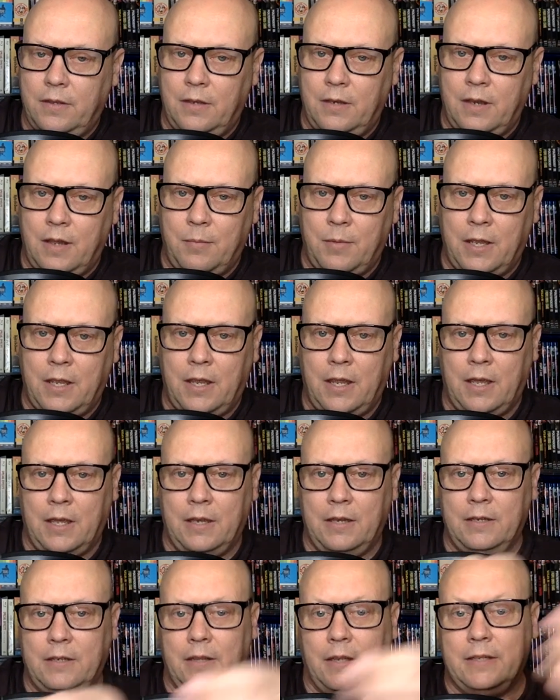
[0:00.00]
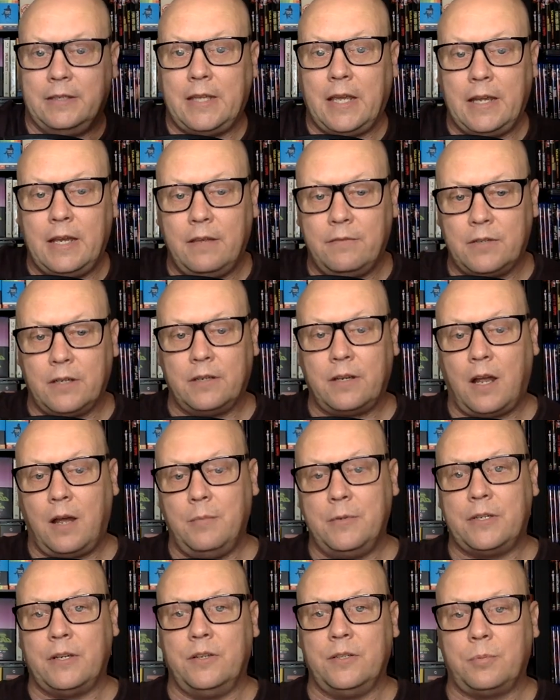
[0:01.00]
Nehme and Glenn Kenny have done
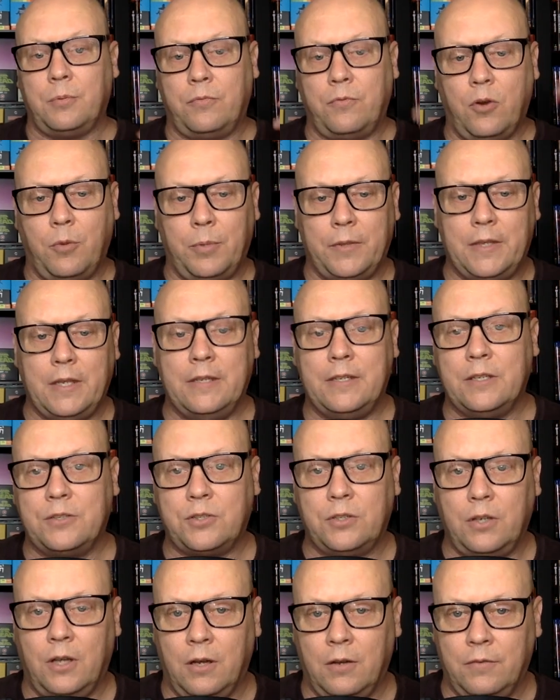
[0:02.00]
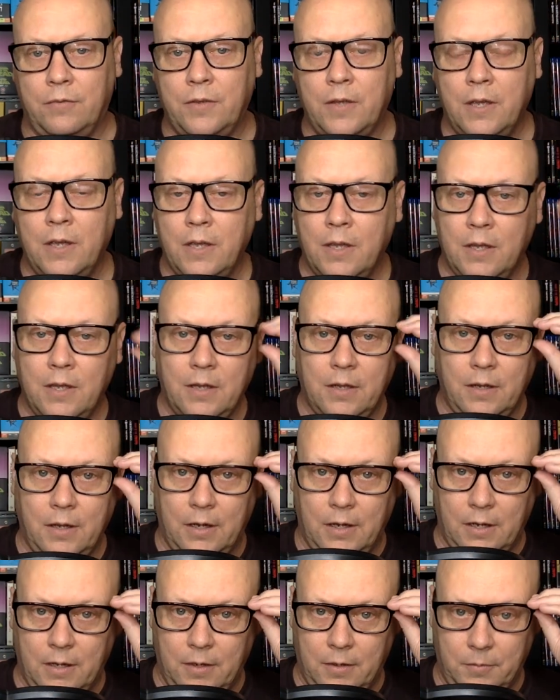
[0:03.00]
commentaries before, but the addition of
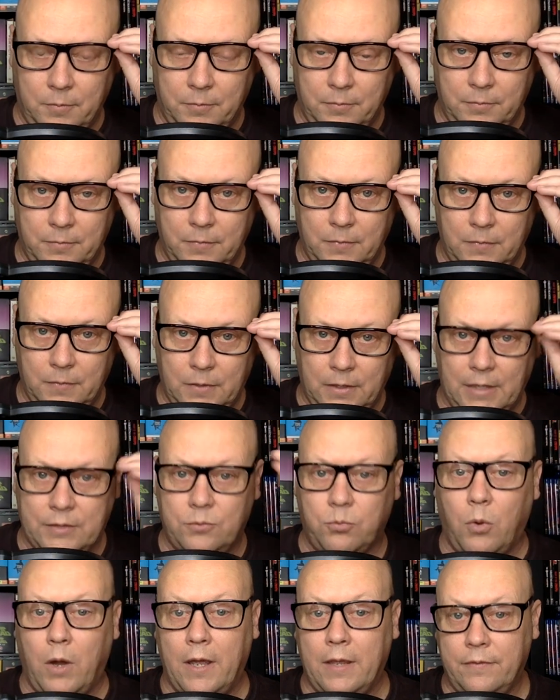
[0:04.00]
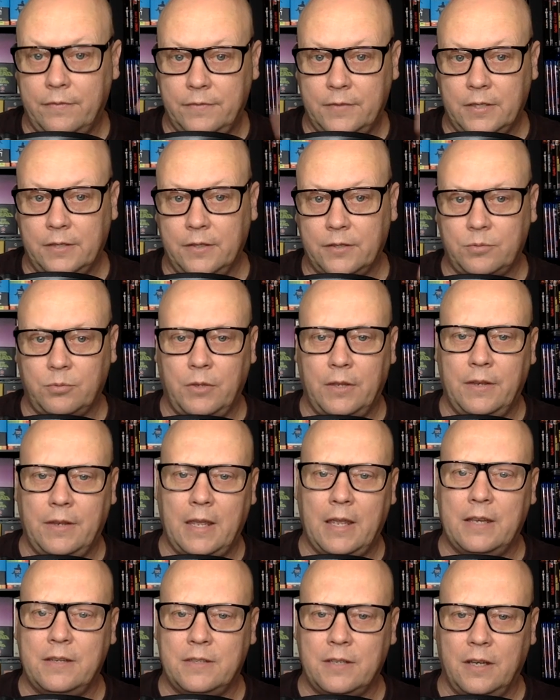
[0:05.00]
um, Glenn's wife to this one,
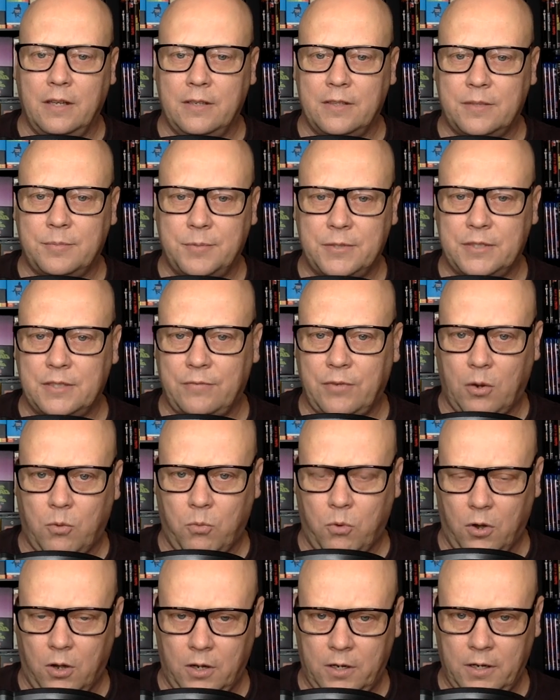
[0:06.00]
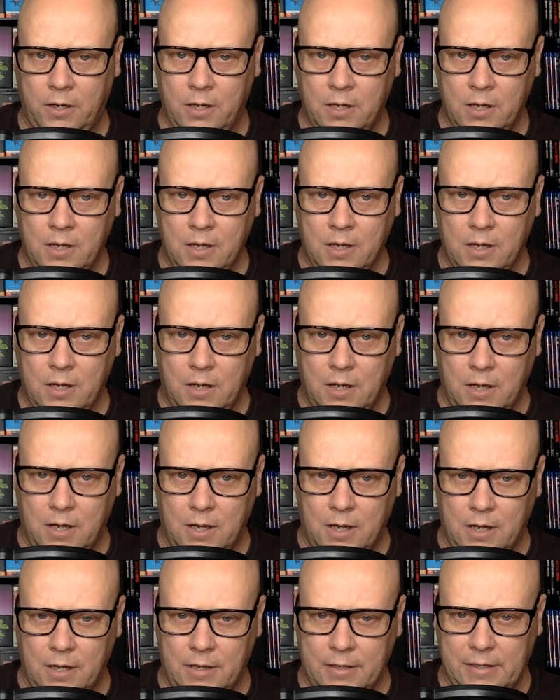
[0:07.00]
they had done specific work
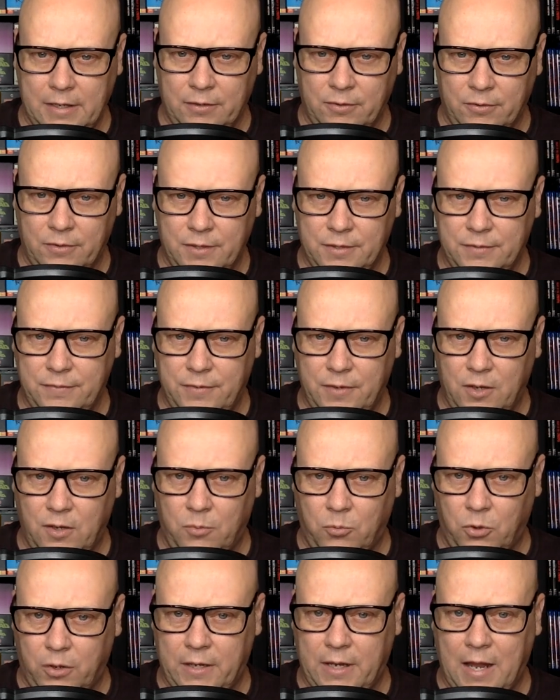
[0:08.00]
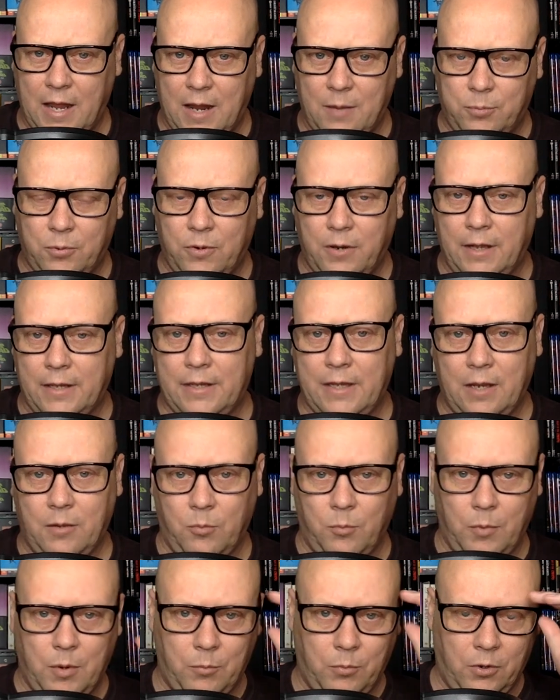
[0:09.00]
on either this film or Capra, I can't
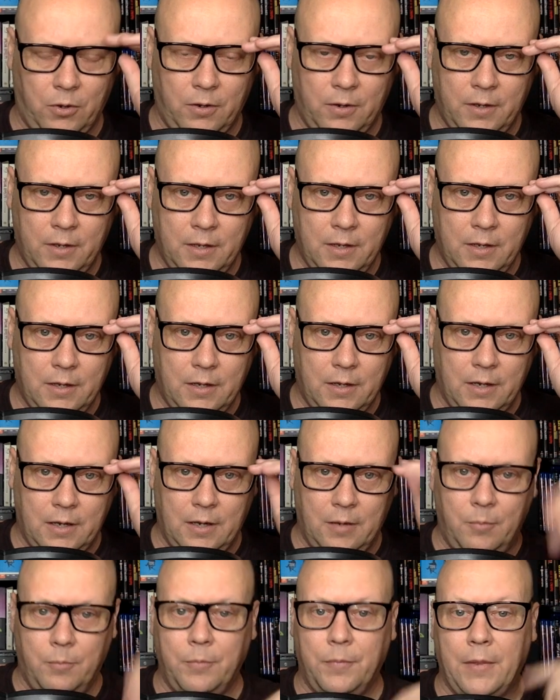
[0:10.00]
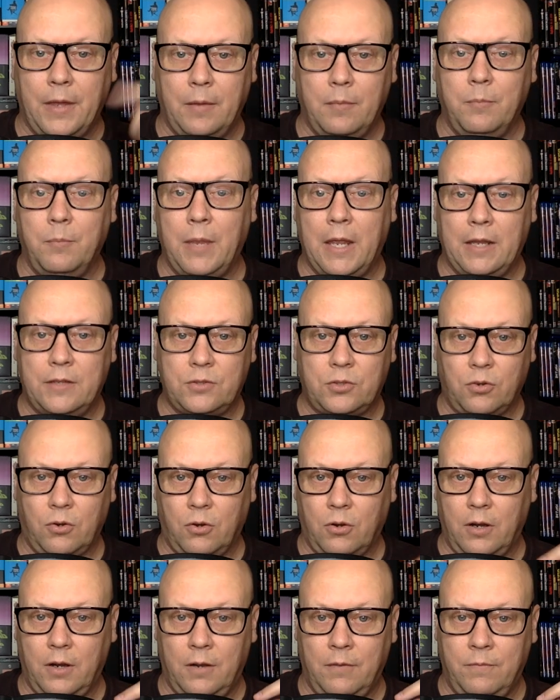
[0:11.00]
remember, um, that makes
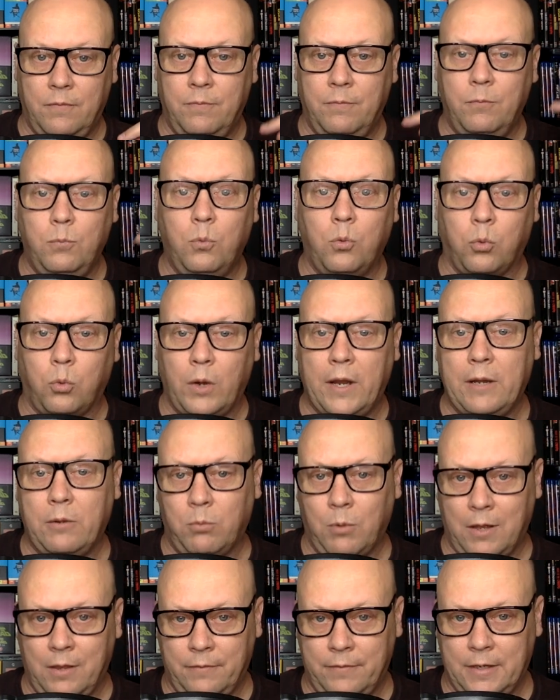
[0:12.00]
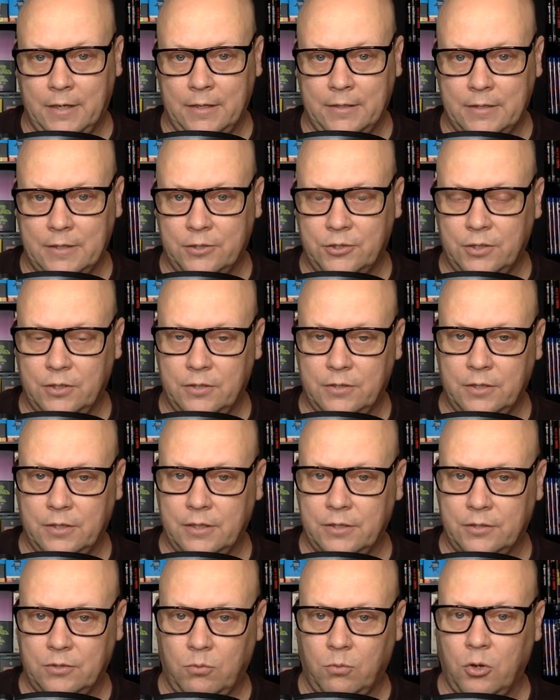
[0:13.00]
her a great relevant addition to
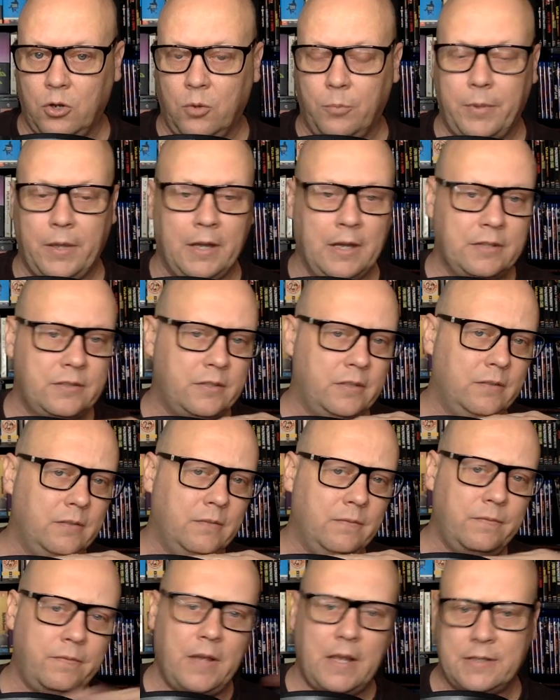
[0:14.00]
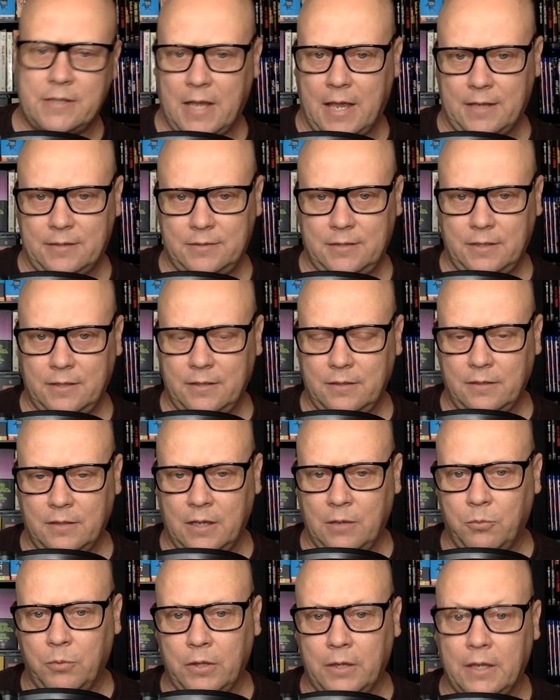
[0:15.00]
this group. And it's fantastic.
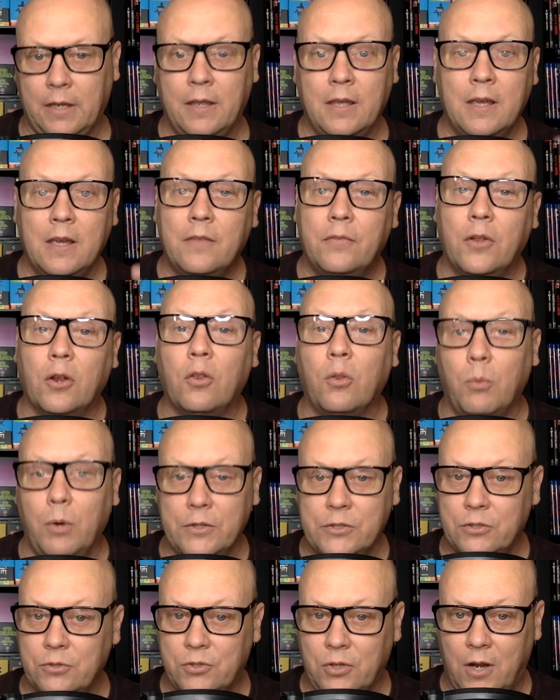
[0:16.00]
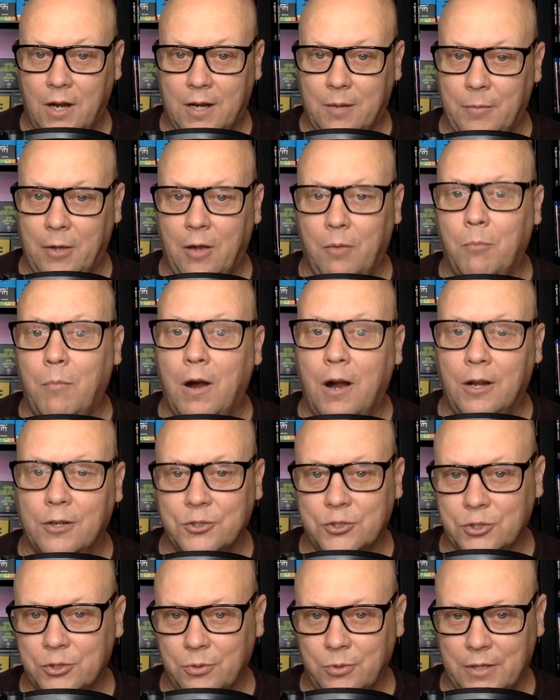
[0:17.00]
They really, they're the ones who talk about
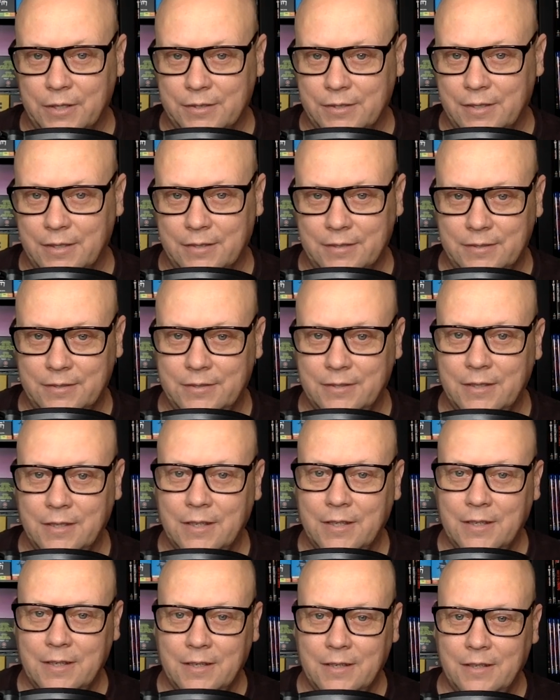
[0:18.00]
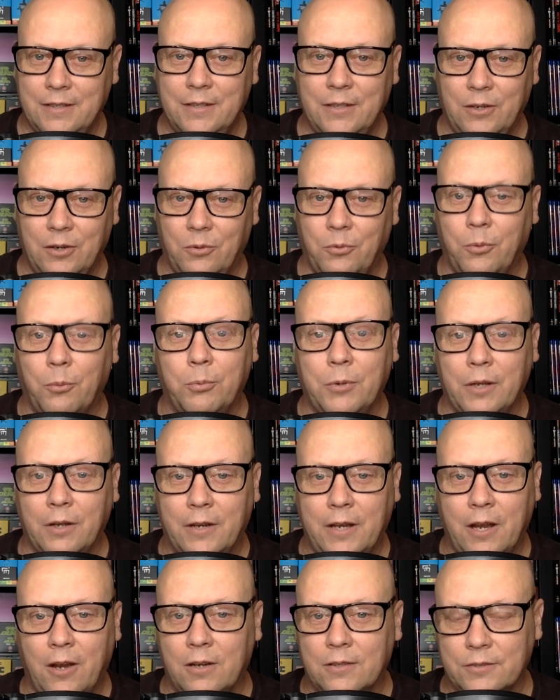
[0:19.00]
Menjou as this you know the real
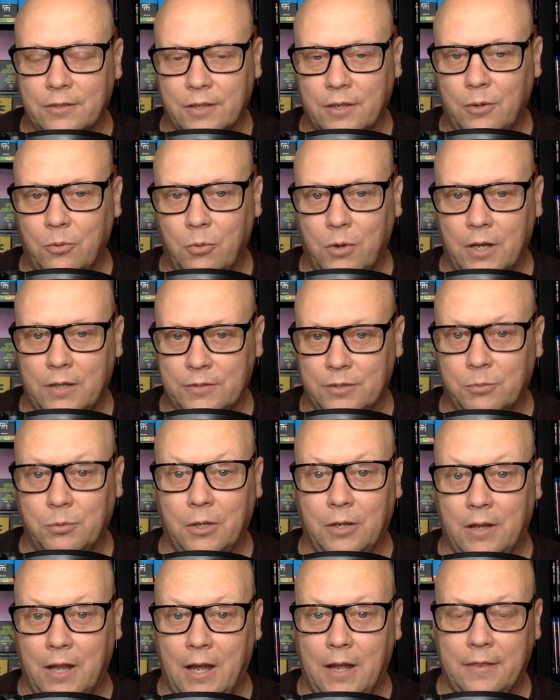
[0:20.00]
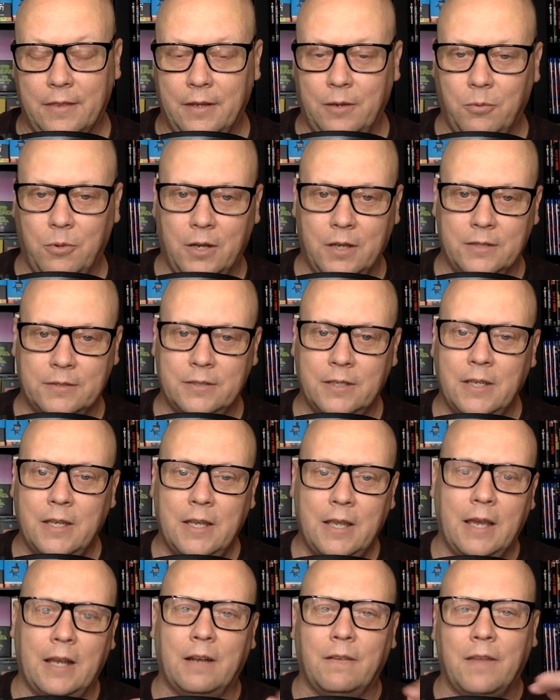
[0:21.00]
character that he was the real guy that he was
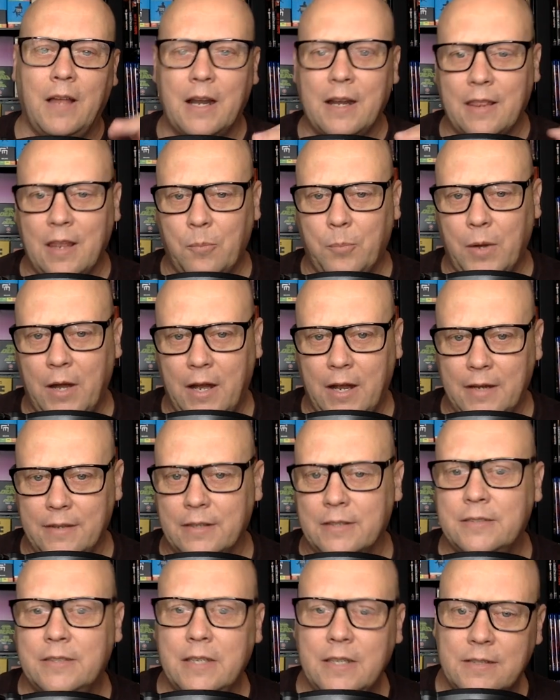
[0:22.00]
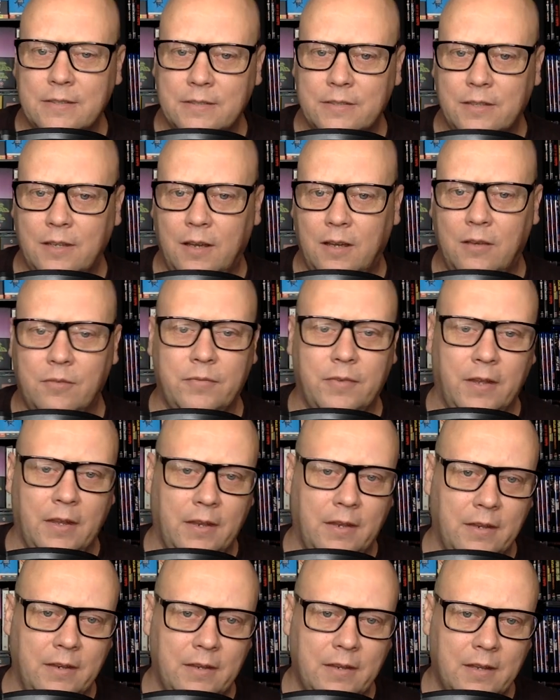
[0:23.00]
and a lot of that behind the scenes stuff
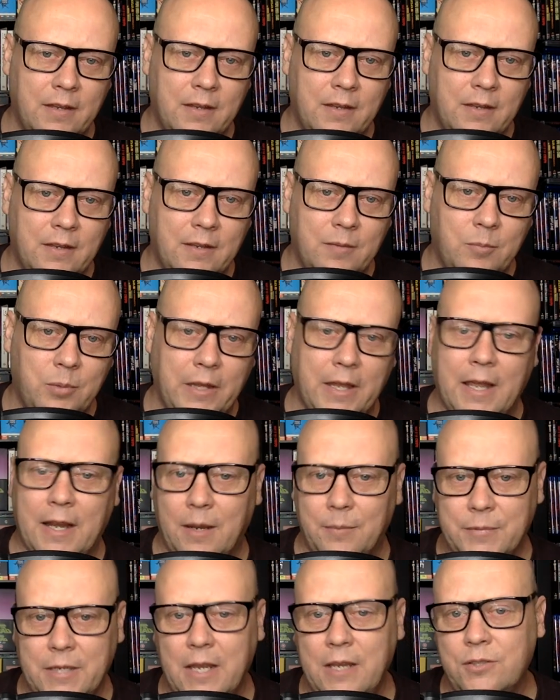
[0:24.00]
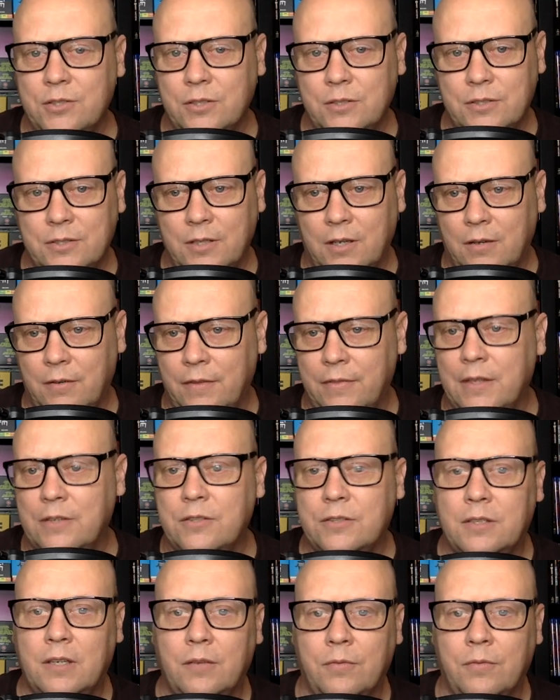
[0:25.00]
and play adaptation stuff and they just